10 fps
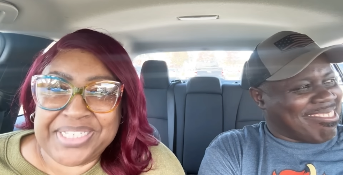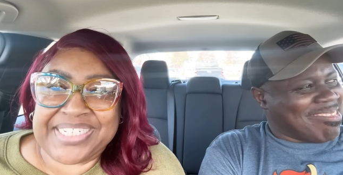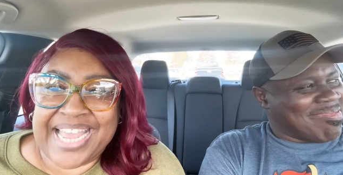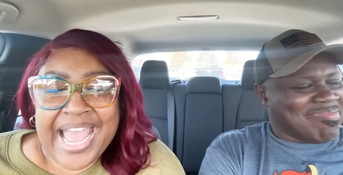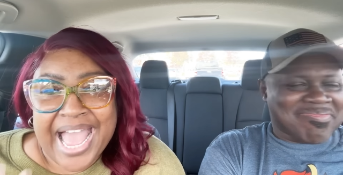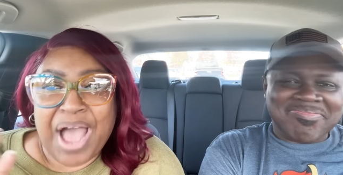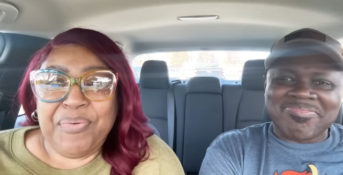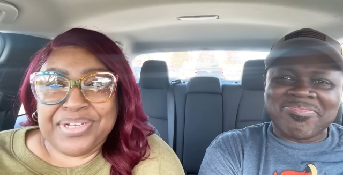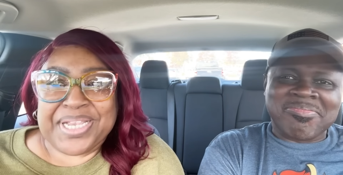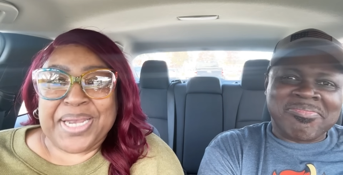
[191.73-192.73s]
Speaker 1: today? I
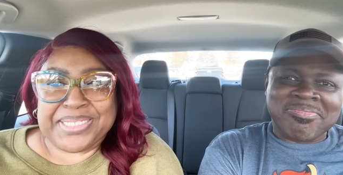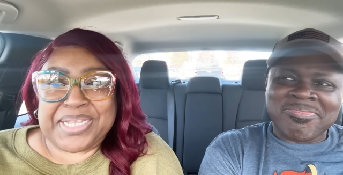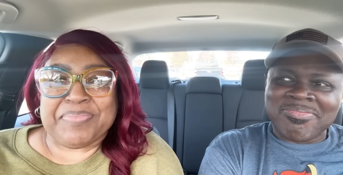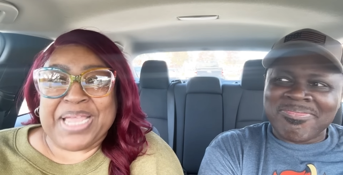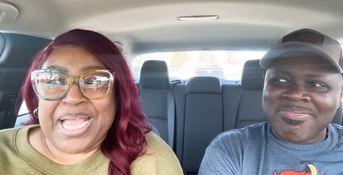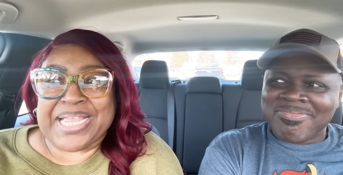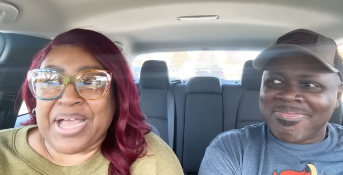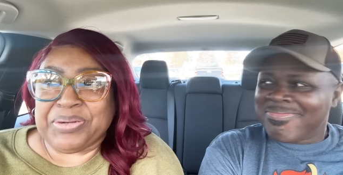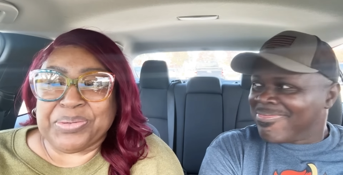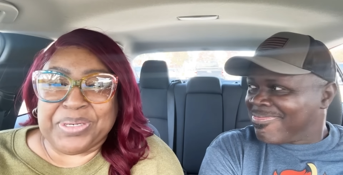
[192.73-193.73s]
want y'all to tell me how y'all
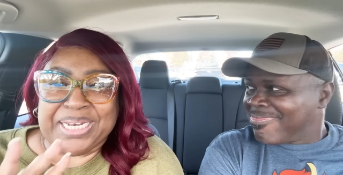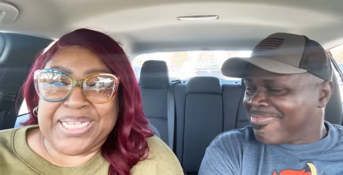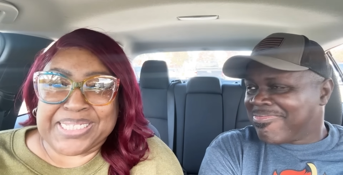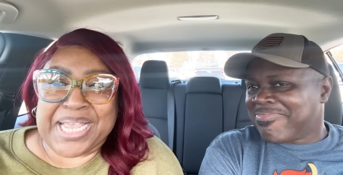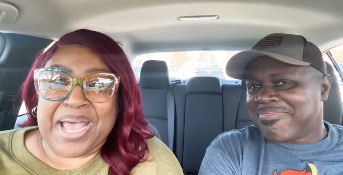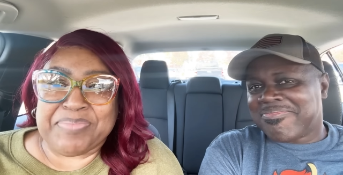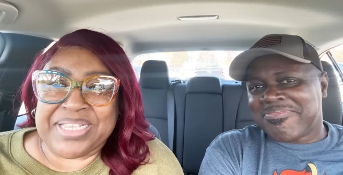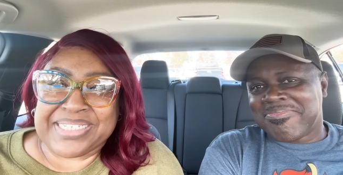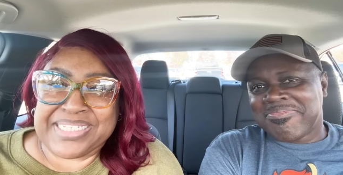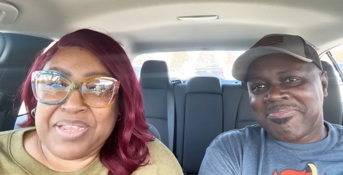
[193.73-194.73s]
doing in these
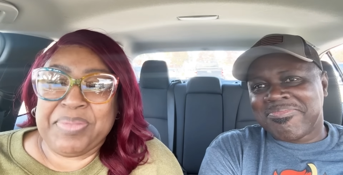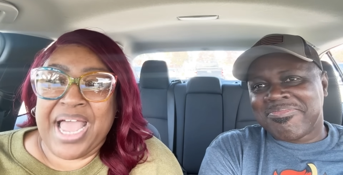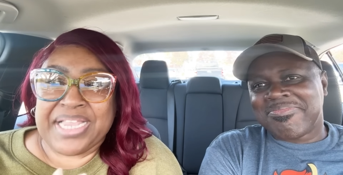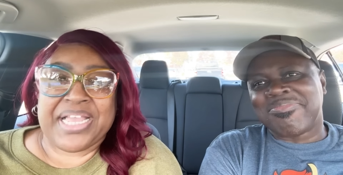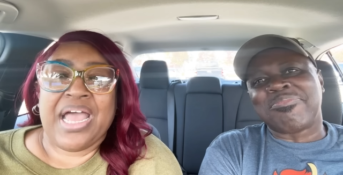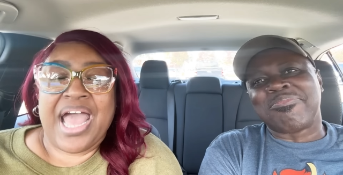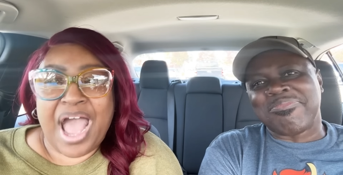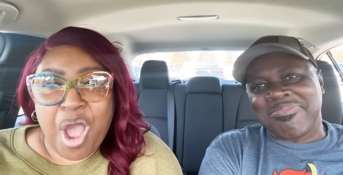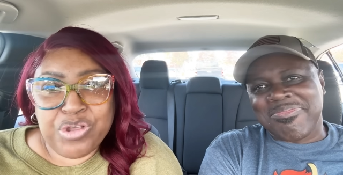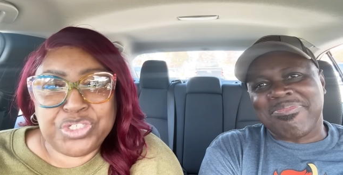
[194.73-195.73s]
comments. Tell me how you,
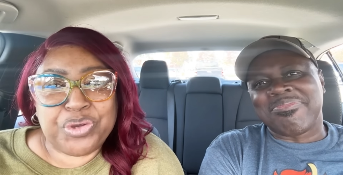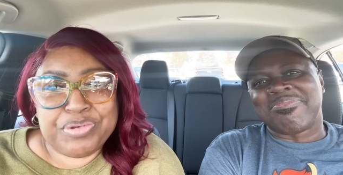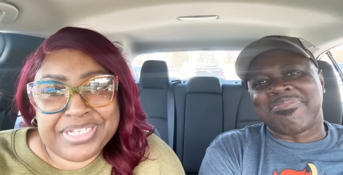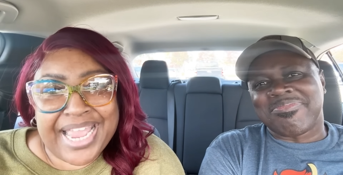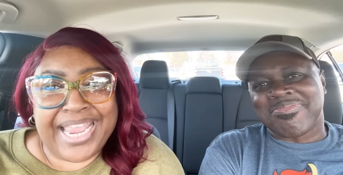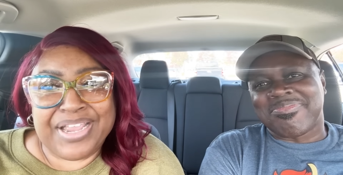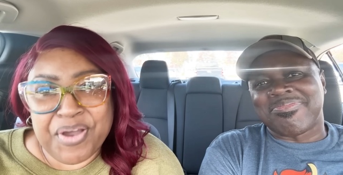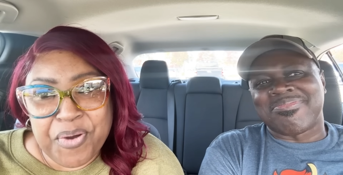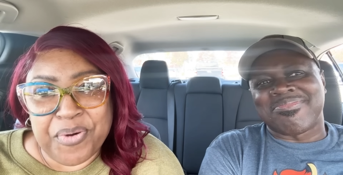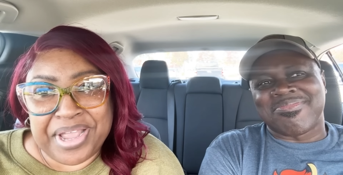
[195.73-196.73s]
how is your day
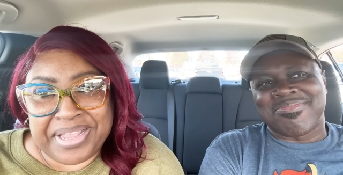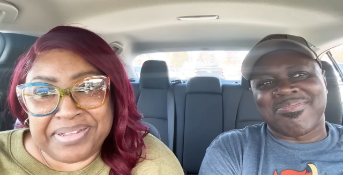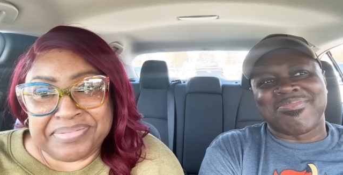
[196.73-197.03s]
going?